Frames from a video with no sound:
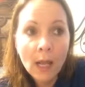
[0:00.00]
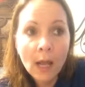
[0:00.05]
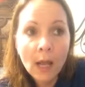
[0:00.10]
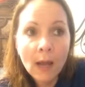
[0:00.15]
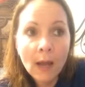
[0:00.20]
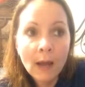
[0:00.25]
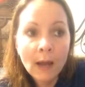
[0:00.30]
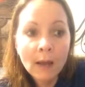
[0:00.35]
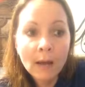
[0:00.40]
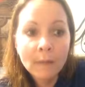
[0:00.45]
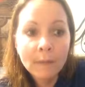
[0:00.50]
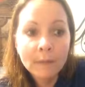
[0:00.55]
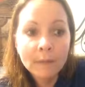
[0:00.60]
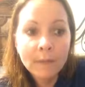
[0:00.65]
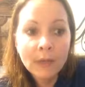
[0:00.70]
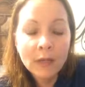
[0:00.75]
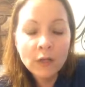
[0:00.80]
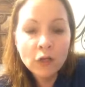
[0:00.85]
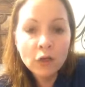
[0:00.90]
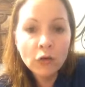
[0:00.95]

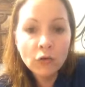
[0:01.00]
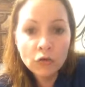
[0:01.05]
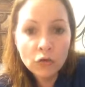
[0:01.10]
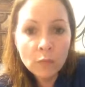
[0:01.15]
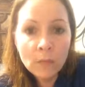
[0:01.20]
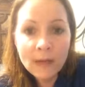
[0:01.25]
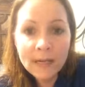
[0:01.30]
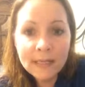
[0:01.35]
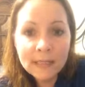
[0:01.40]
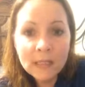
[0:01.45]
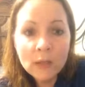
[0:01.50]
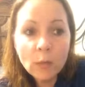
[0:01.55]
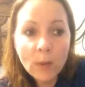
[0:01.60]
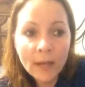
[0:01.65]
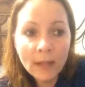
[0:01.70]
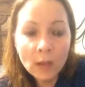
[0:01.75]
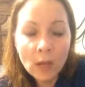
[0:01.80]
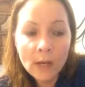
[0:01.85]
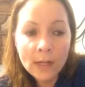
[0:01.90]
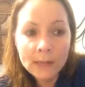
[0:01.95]
And you might see
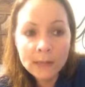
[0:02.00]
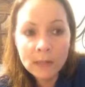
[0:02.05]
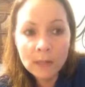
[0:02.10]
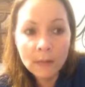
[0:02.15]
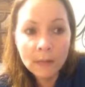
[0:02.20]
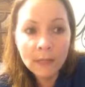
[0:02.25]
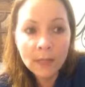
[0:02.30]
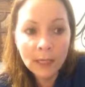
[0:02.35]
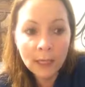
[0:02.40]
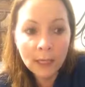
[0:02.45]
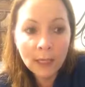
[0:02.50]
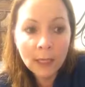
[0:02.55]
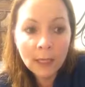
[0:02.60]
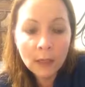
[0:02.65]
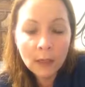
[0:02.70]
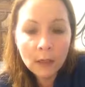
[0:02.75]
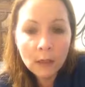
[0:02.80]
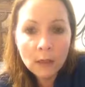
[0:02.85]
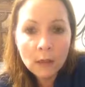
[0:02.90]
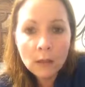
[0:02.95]
weight loss in the
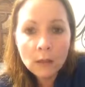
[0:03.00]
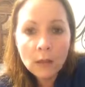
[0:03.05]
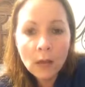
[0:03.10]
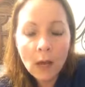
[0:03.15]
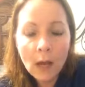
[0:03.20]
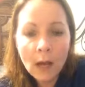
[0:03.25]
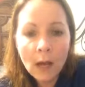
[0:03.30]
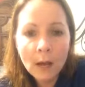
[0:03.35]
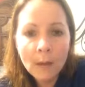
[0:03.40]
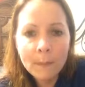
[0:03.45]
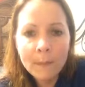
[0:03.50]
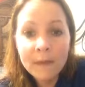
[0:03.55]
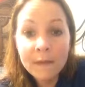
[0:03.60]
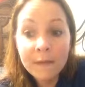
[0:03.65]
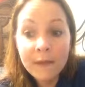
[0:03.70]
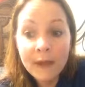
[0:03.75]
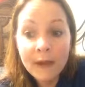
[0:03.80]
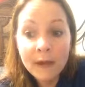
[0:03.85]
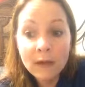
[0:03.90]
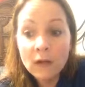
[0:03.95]
beginning, but
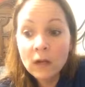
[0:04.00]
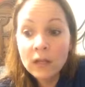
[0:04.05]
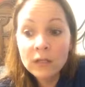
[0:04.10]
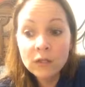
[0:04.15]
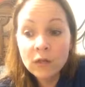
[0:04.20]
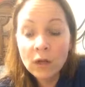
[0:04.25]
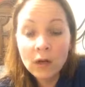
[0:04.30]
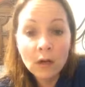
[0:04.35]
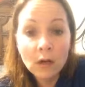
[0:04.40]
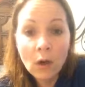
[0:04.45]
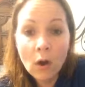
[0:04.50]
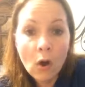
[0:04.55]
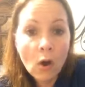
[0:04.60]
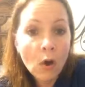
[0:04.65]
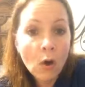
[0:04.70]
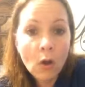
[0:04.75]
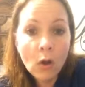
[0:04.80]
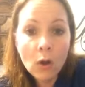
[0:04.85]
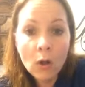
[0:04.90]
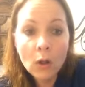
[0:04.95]
then it's going to
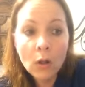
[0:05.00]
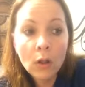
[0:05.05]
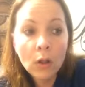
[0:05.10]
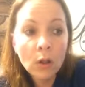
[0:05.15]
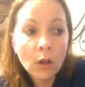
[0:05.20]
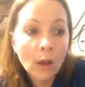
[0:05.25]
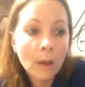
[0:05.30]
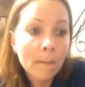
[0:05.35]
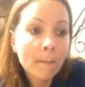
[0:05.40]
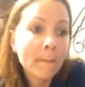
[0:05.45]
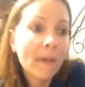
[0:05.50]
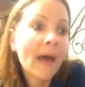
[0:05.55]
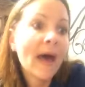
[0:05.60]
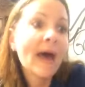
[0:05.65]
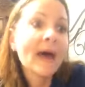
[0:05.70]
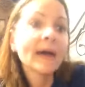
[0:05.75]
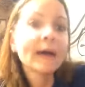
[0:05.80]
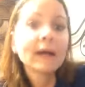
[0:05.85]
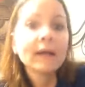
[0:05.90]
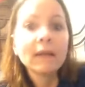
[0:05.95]
all come
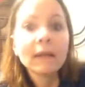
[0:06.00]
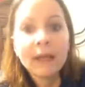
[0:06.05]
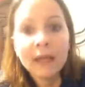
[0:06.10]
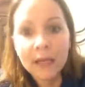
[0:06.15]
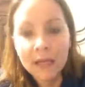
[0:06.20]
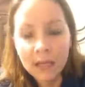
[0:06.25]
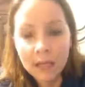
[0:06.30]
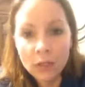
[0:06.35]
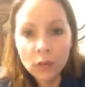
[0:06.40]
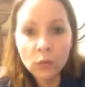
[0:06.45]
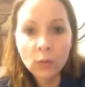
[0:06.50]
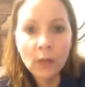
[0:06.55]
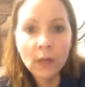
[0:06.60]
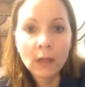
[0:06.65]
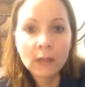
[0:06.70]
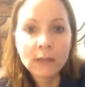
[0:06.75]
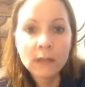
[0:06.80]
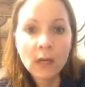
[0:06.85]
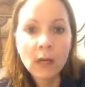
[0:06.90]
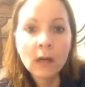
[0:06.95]
back like and hit you like
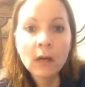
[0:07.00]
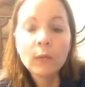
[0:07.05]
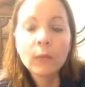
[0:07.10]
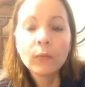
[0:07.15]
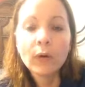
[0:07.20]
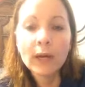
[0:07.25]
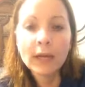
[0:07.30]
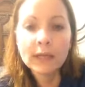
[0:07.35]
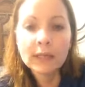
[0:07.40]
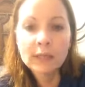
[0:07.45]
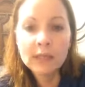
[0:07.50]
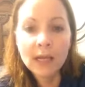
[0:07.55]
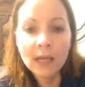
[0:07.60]
a ton of bricks.